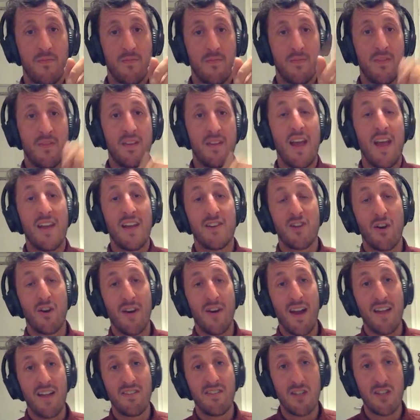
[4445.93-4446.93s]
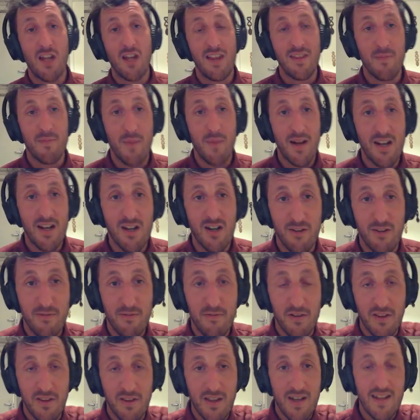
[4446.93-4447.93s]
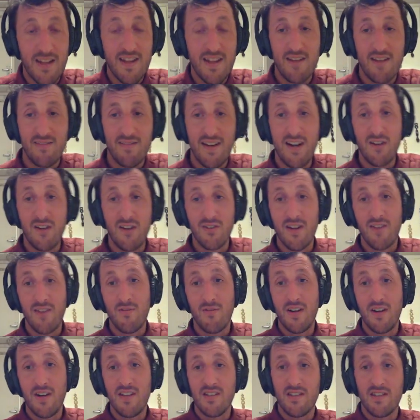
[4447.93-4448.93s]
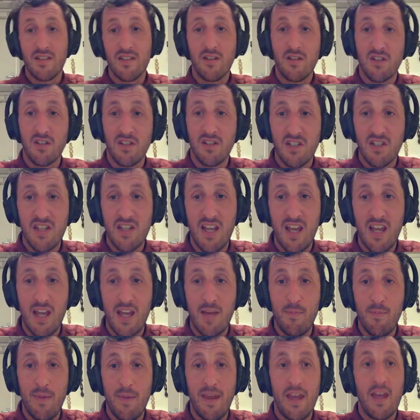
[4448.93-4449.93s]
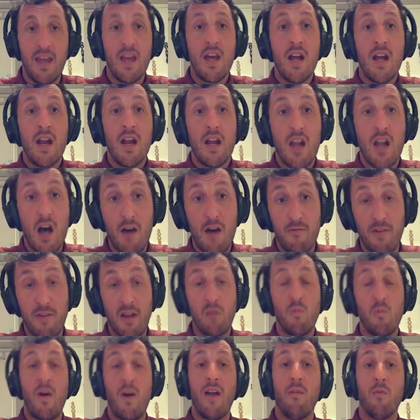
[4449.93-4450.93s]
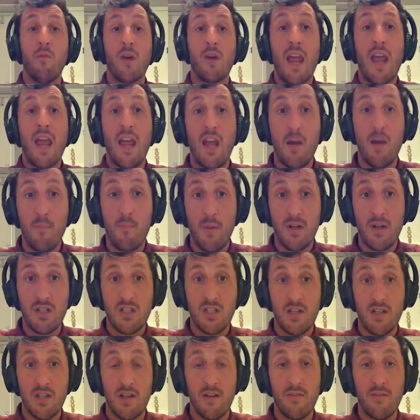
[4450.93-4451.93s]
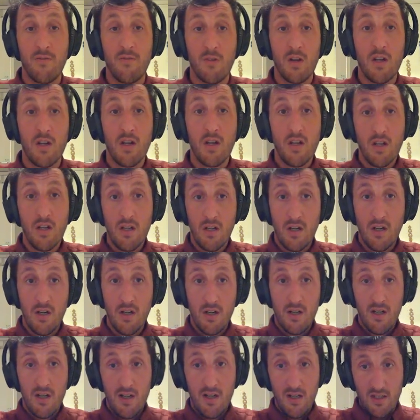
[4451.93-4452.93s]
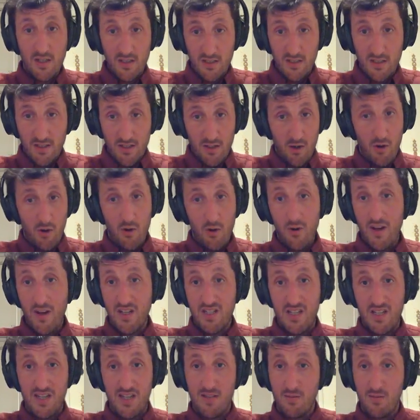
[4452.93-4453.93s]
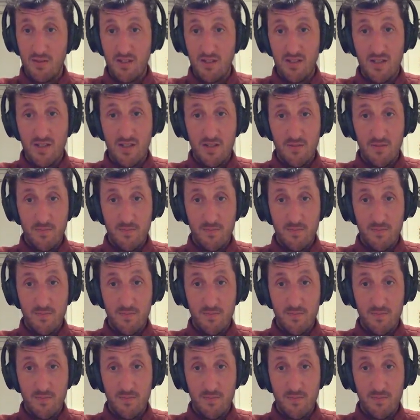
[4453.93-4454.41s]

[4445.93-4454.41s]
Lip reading: Yeah, sorry, I had to turn the mic off for that round, otherwise you can just hear me laughing. Right, we're getting a bunch of... All I said was,